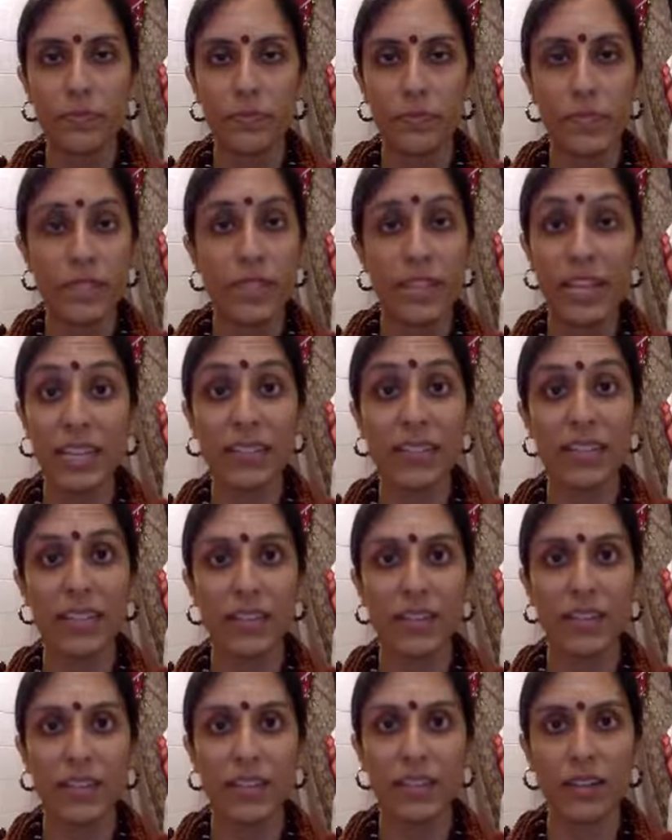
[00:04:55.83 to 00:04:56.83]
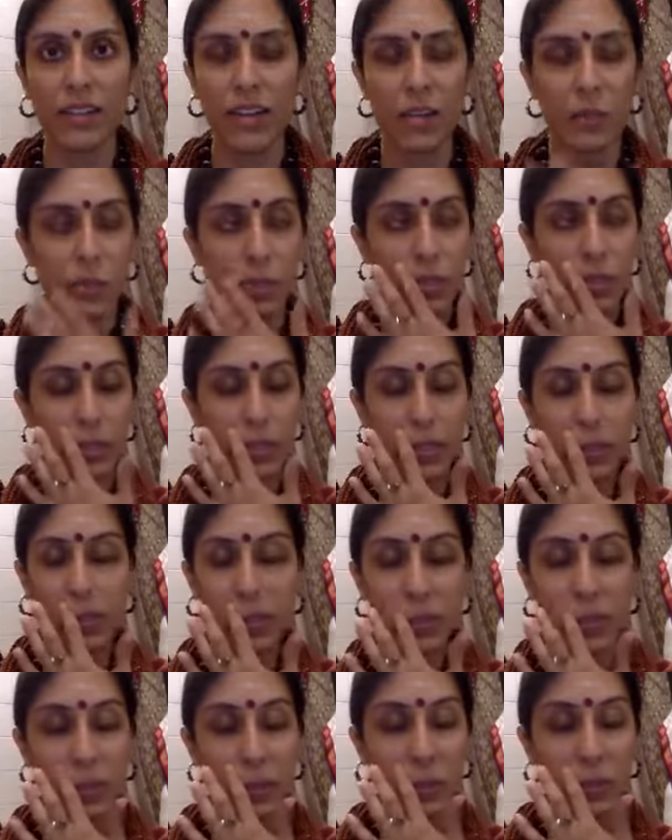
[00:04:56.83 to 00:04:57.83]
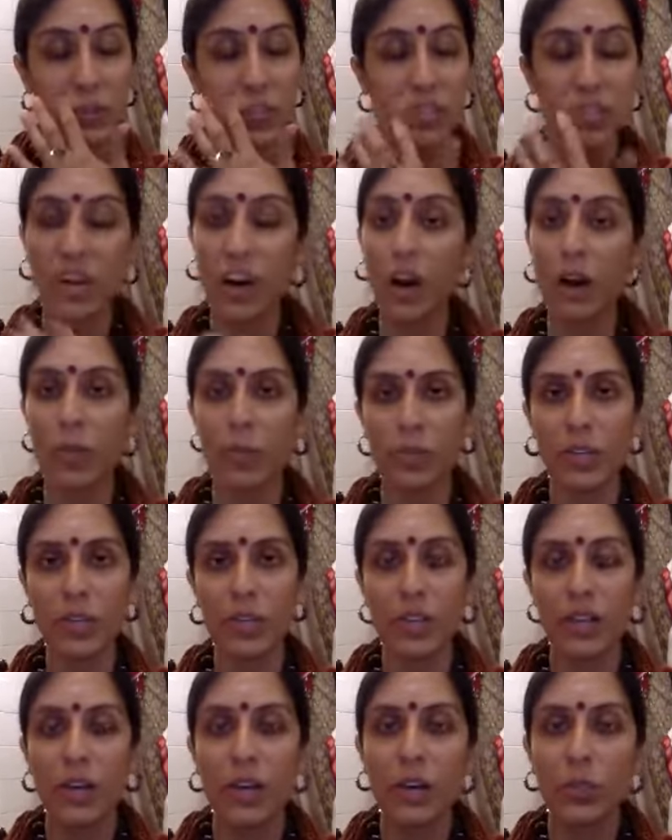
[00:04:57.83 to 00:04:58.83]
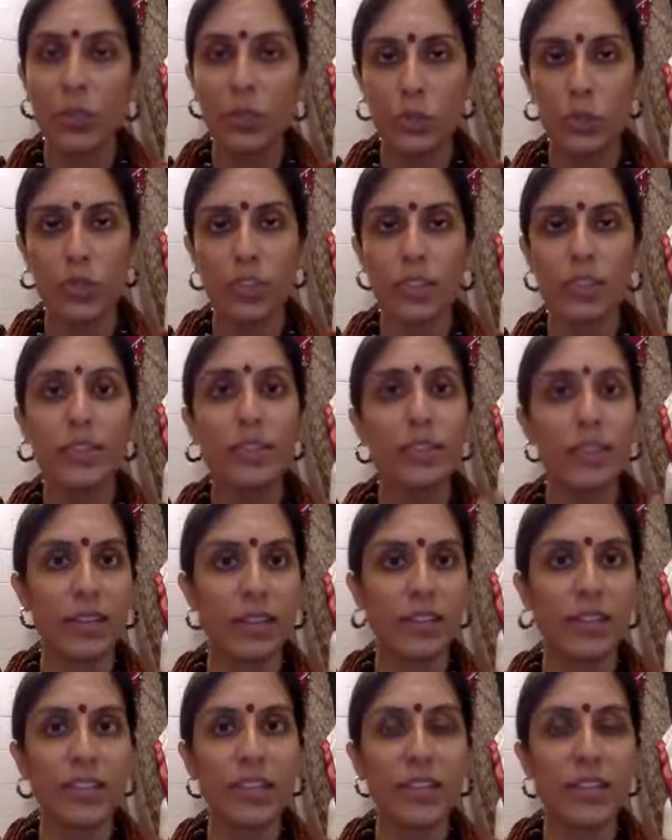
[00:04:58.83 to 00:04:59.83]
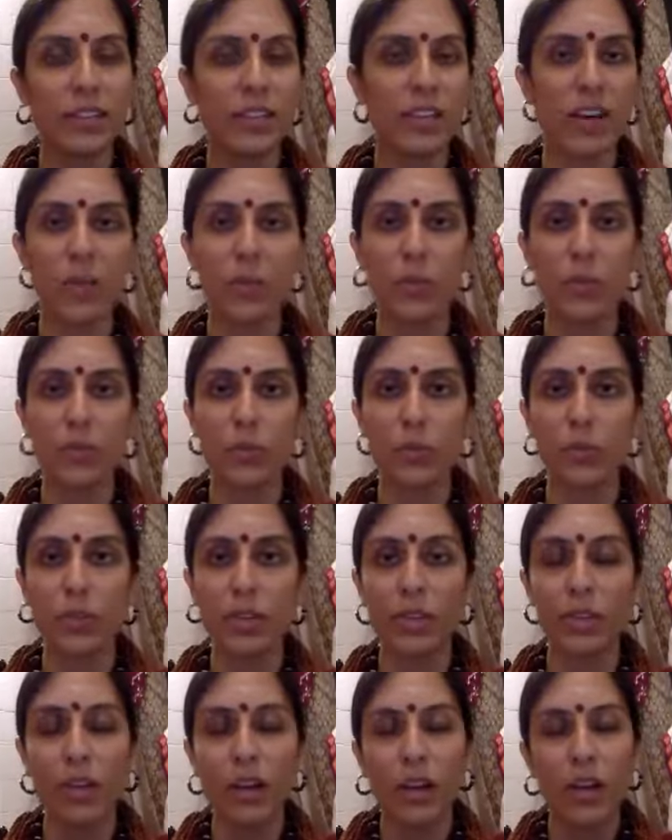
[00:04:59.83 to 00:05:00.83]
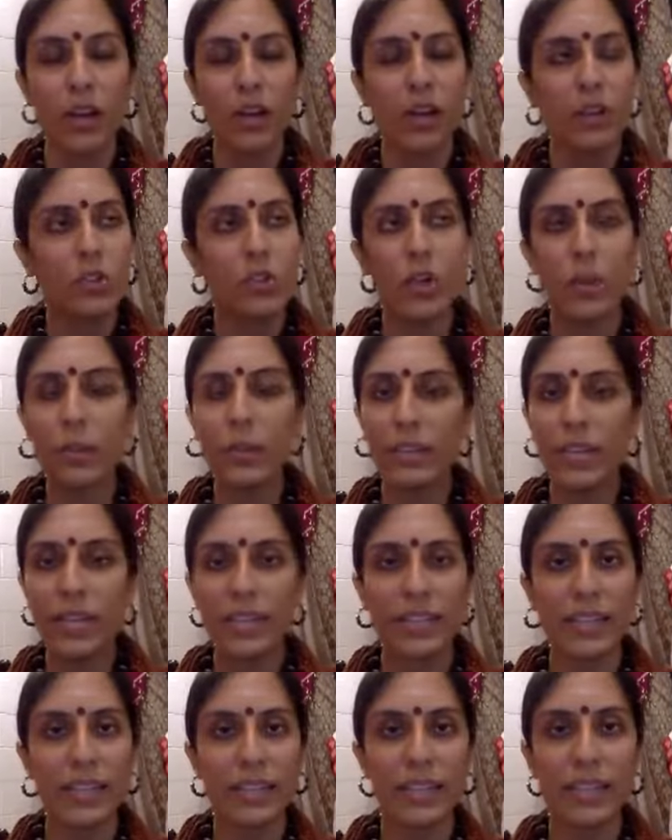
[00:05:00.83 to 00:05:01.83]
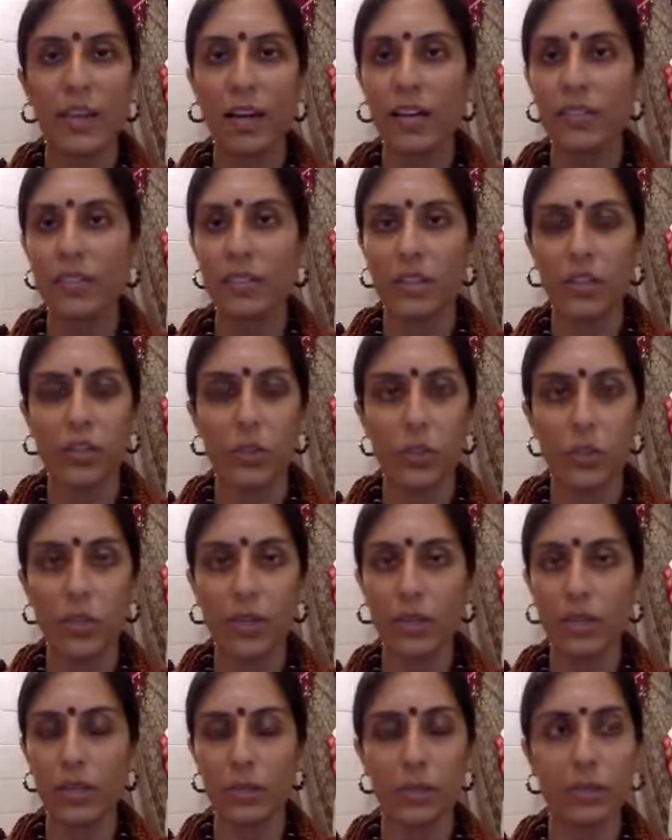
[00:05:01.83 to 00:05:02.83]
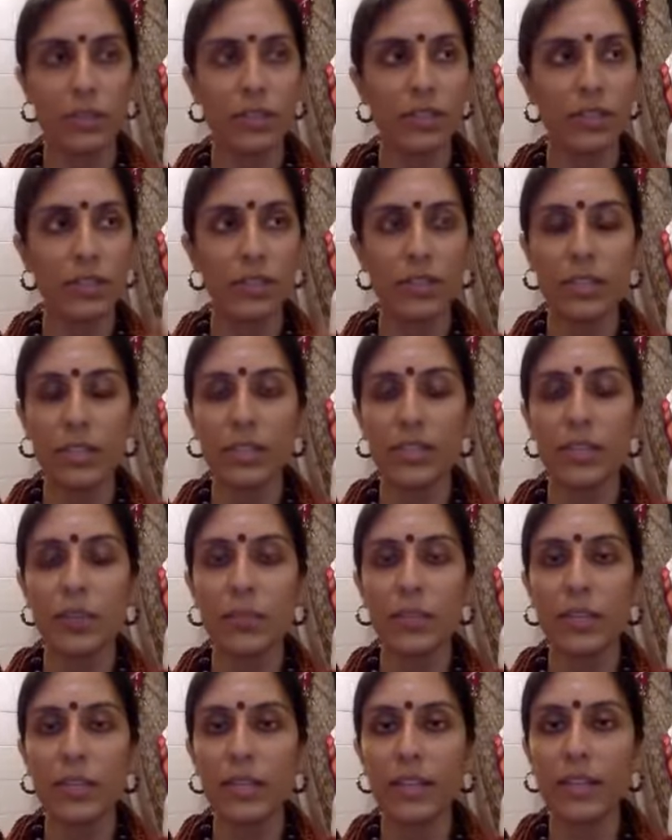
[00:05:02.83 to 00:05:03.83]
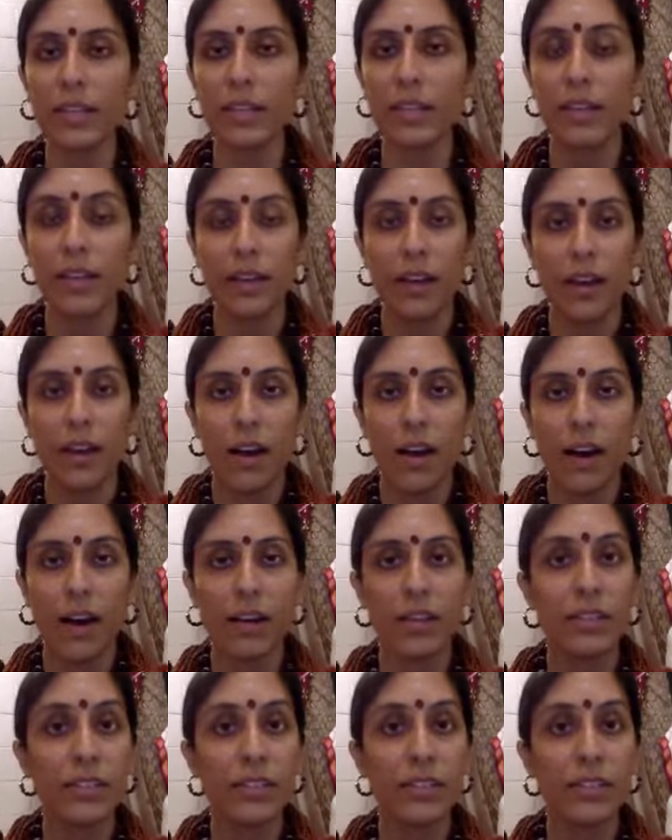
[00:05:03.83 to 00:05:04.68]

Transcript: dancing. It was just a hobby, which was a serious hobby for me. So I would take dance class. I enjoyed it. It was literally something that I could